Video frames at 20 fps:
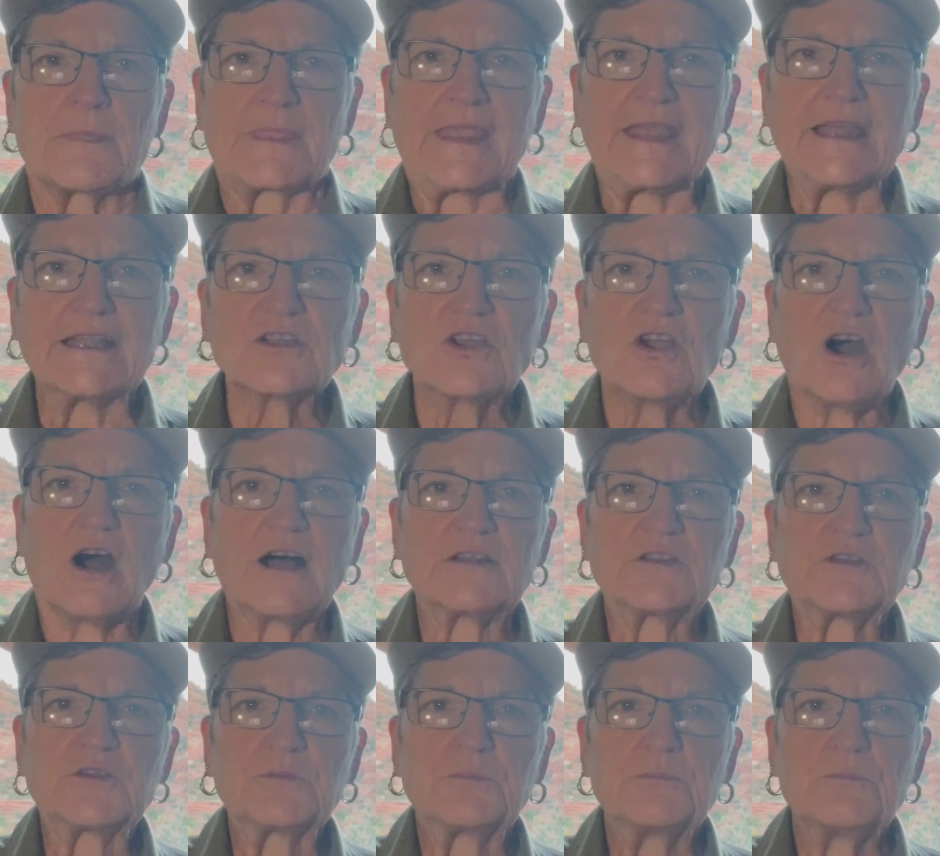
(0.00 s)
in
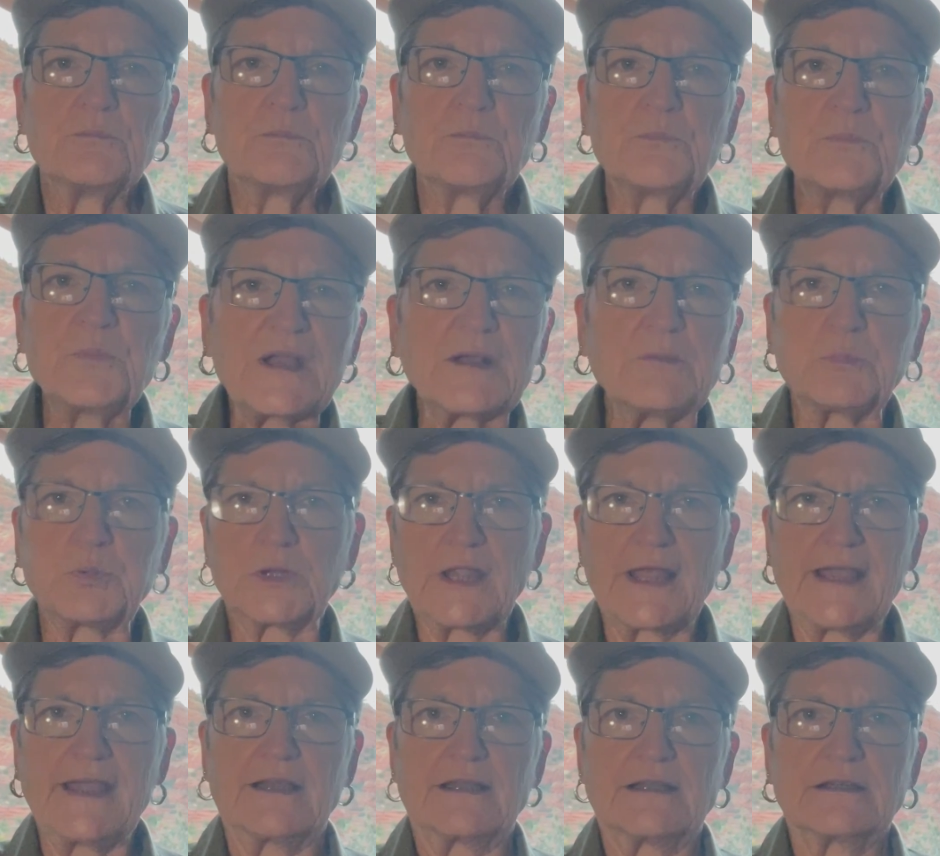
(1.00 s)
God's big
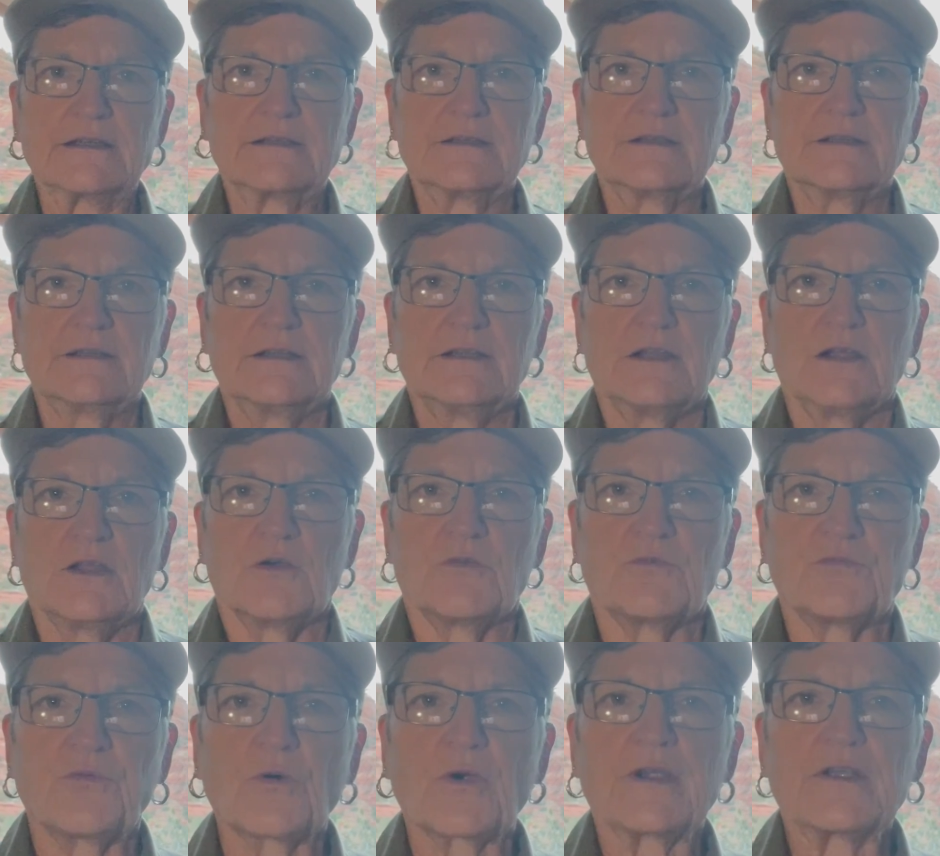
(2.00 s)
plan
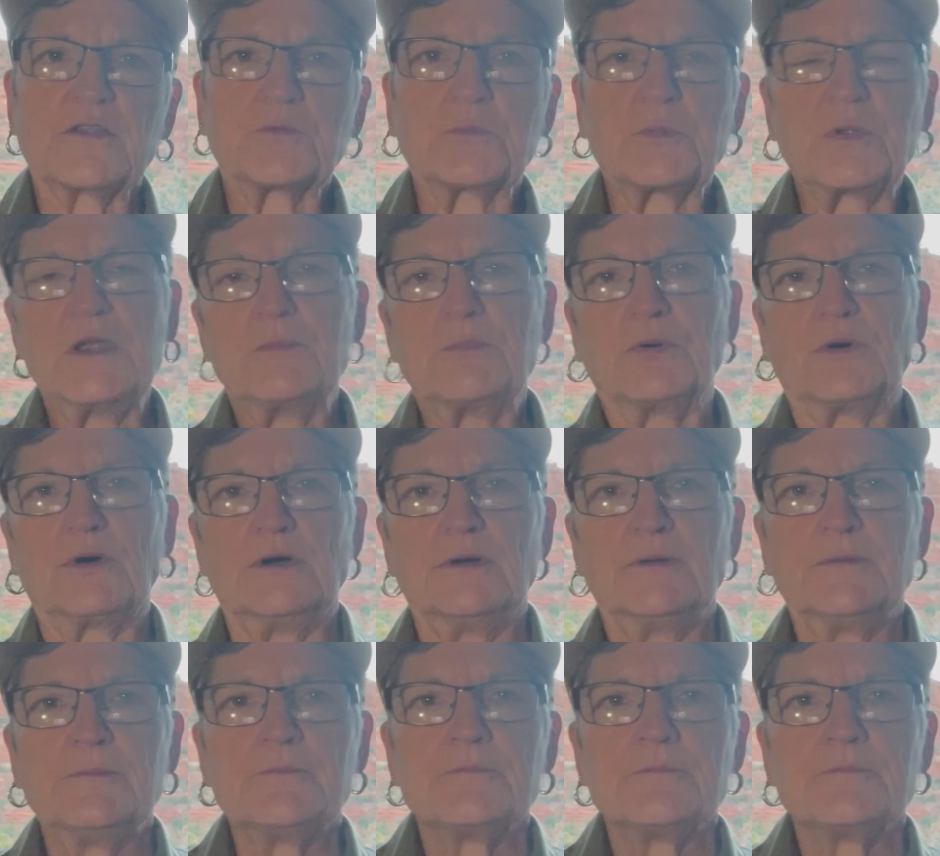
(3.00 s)
for his people.